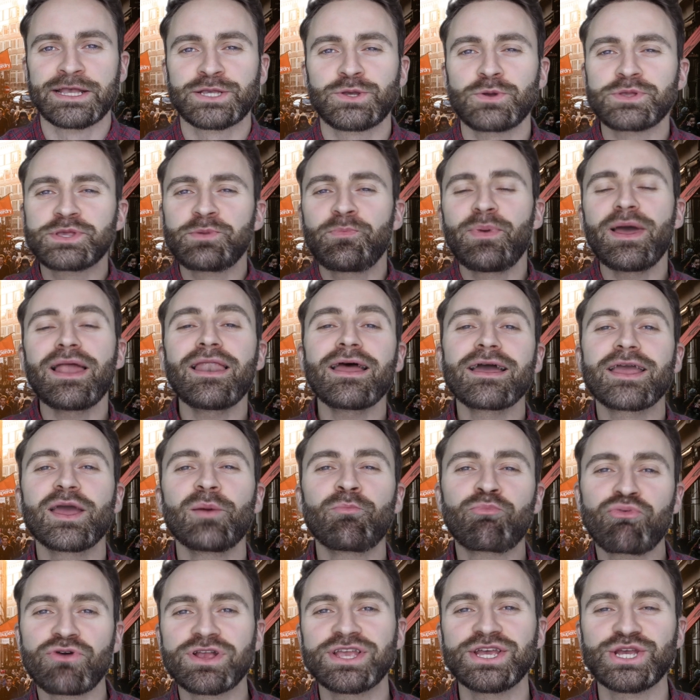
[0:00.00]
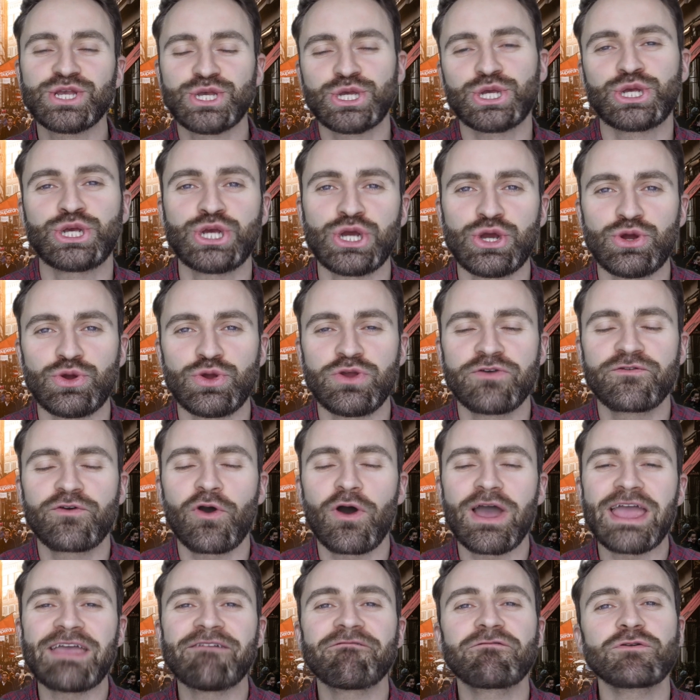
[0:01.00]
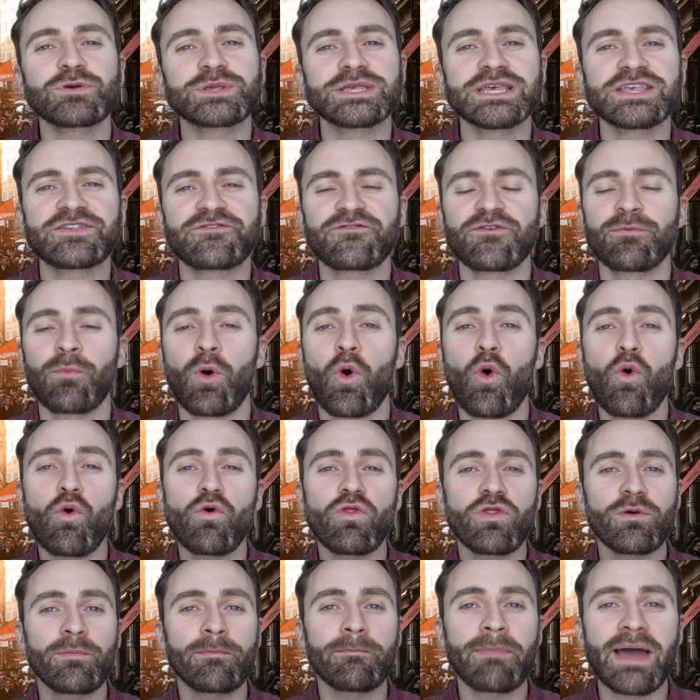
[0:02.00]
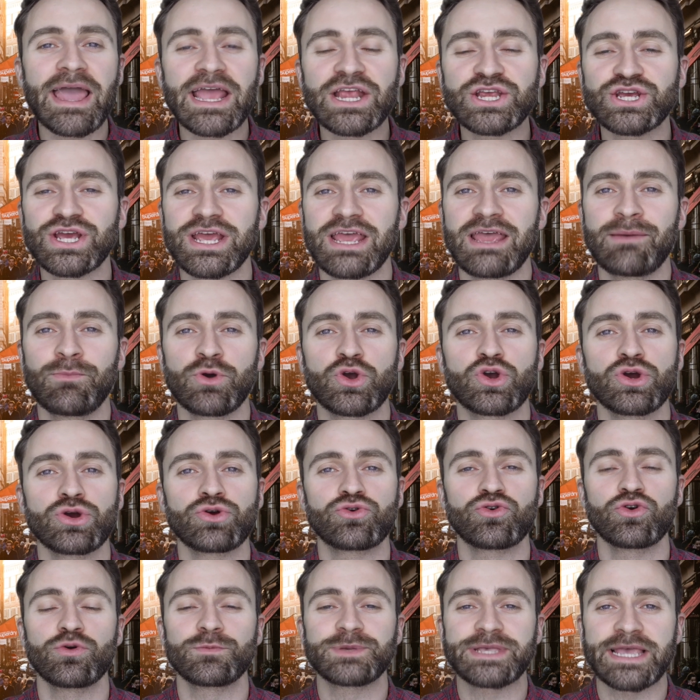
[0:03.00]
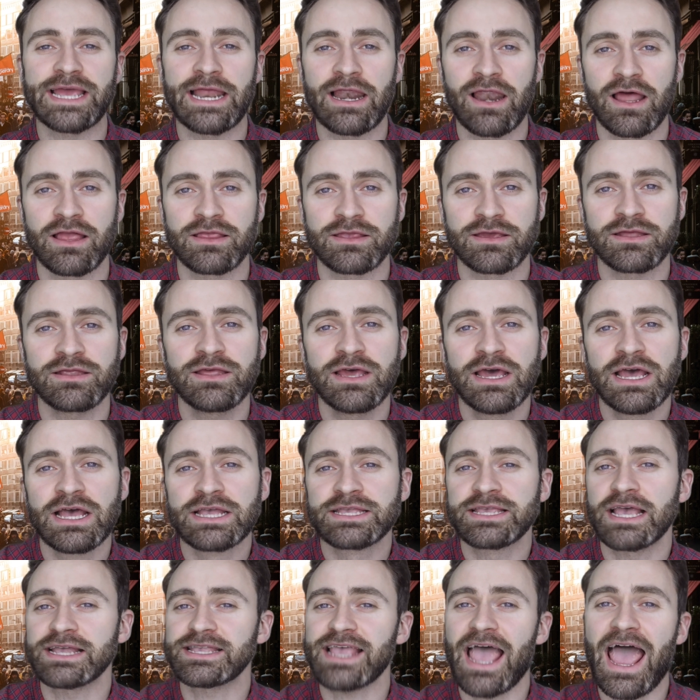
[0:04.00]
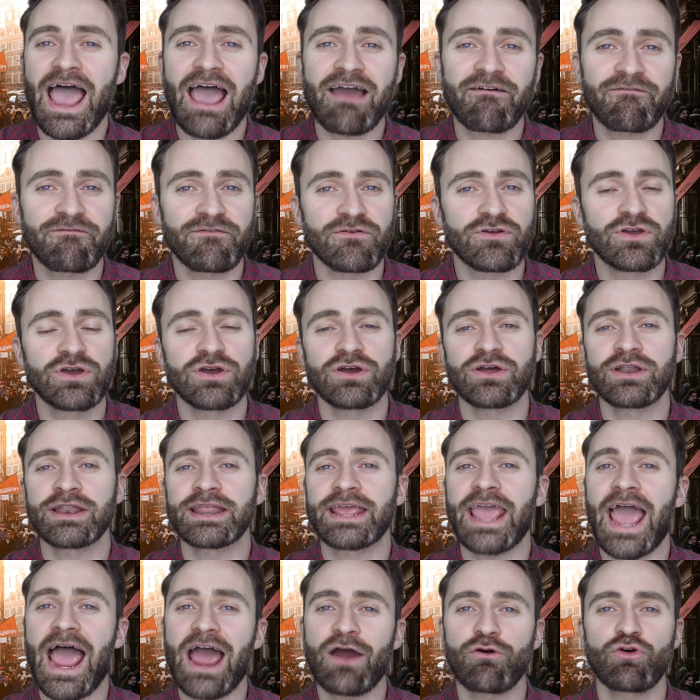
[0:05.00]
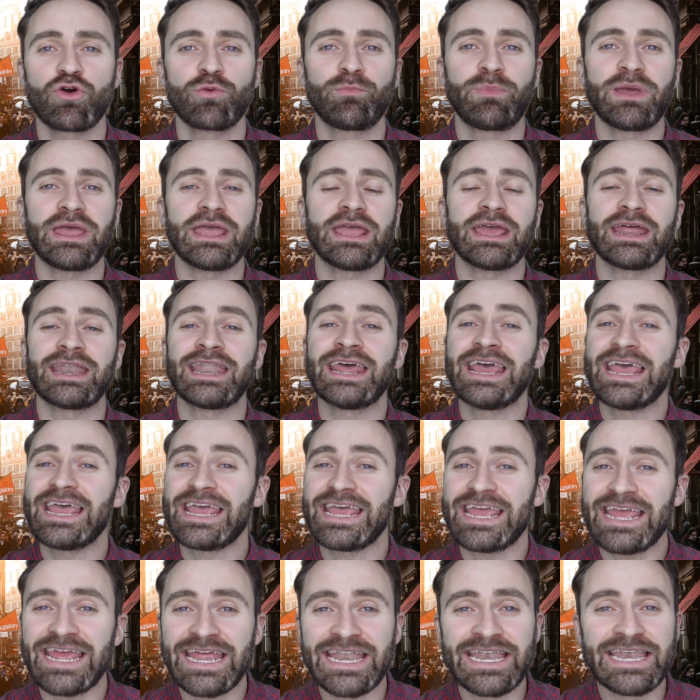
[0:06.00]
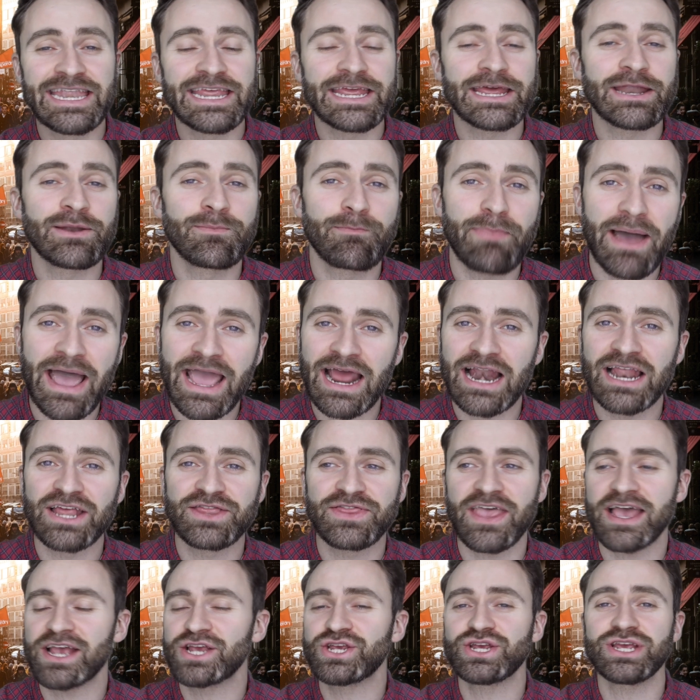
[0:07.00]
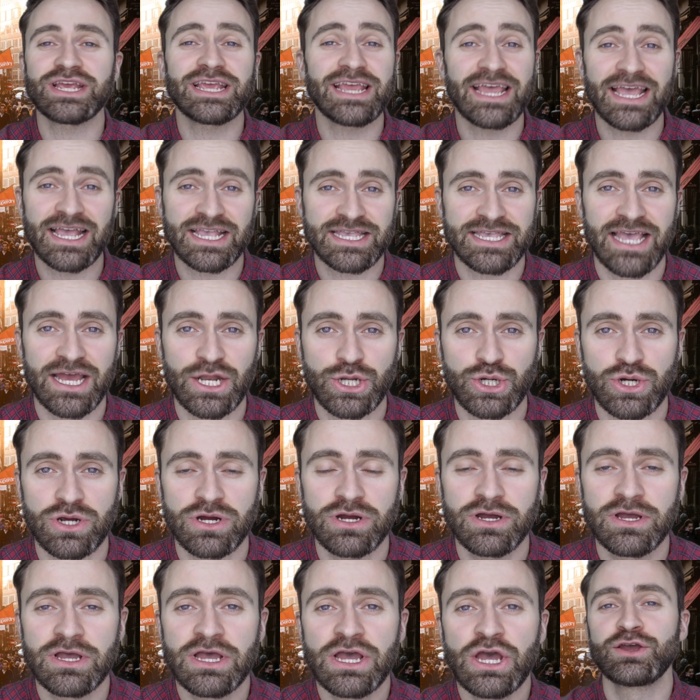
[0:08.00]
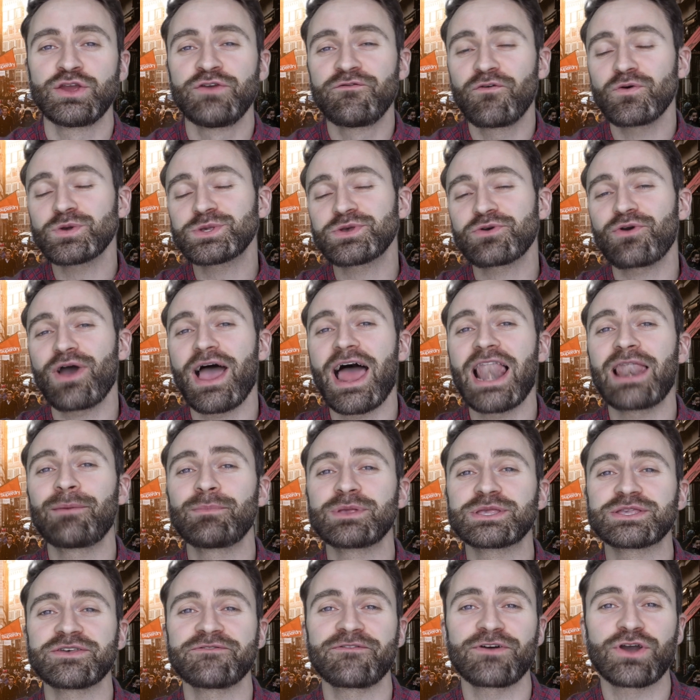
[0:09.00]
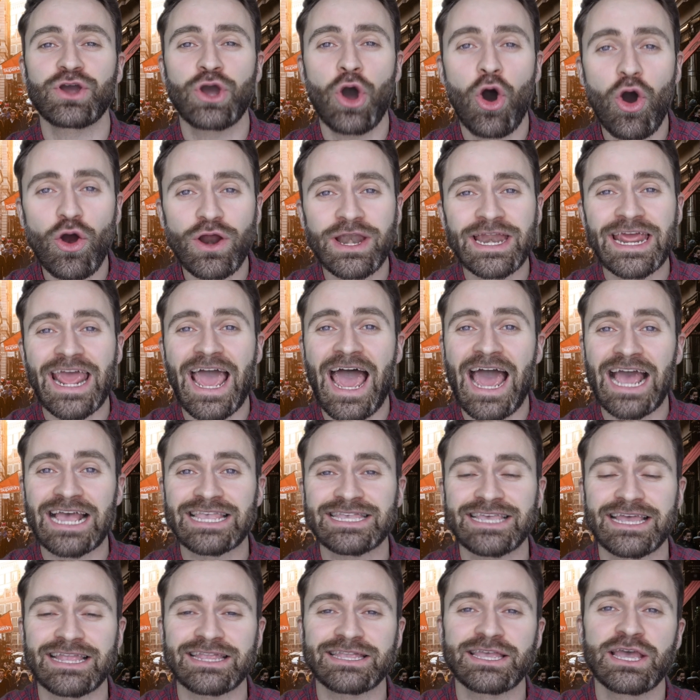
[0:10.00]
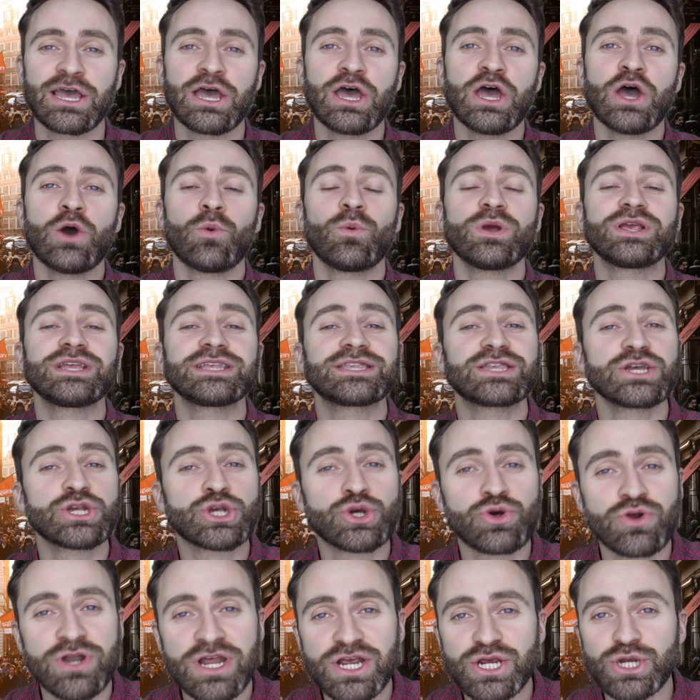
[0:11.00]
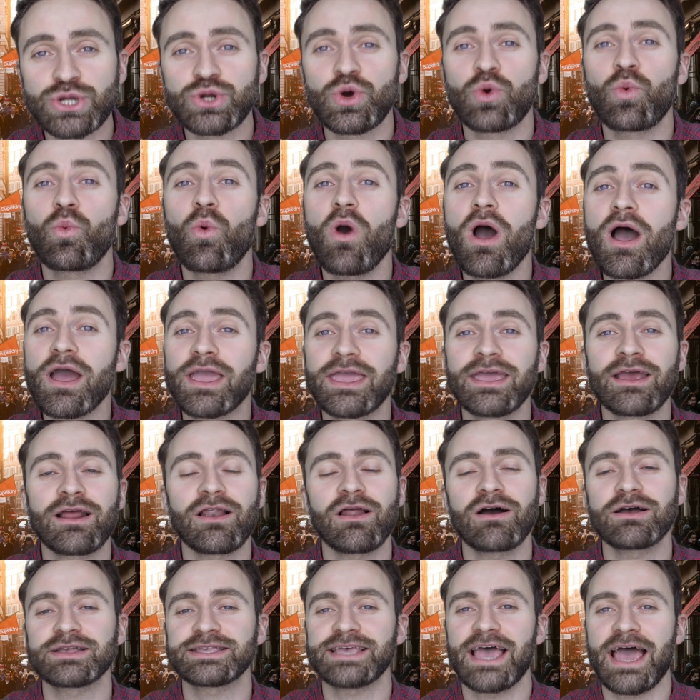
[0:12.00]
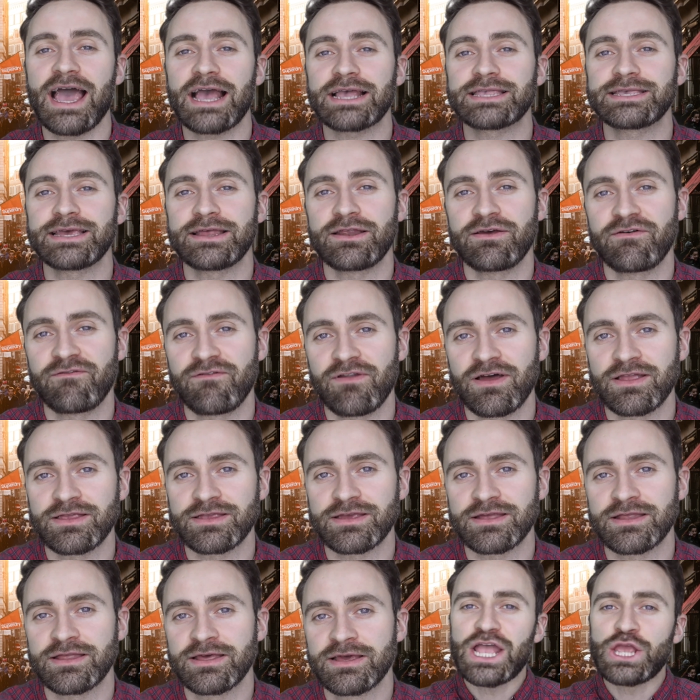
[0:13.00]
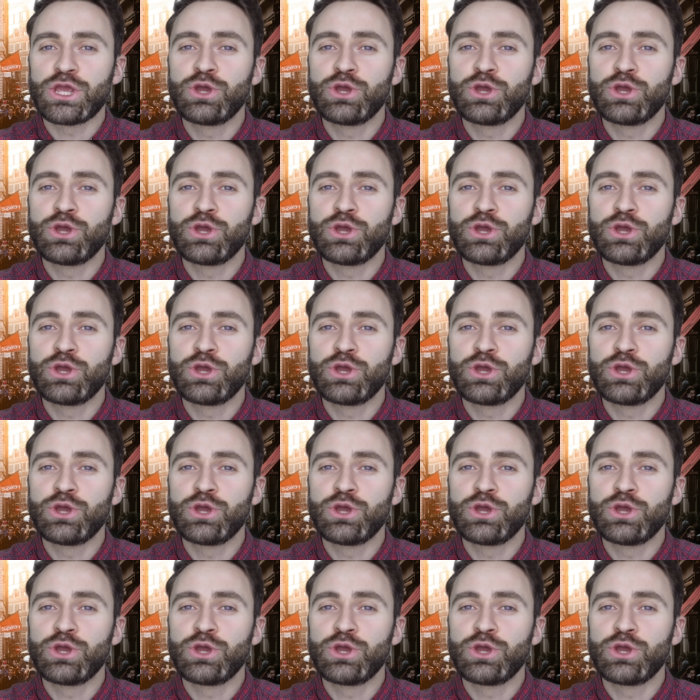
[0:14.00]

So it's a bit like a British stew. You've got influences from all the major immigrant groups in London, such as African, Caribbean, Indian, Bangladeshi, et cetera. You've also got elements of a Cockney accent, which is the traditional working class accent of London.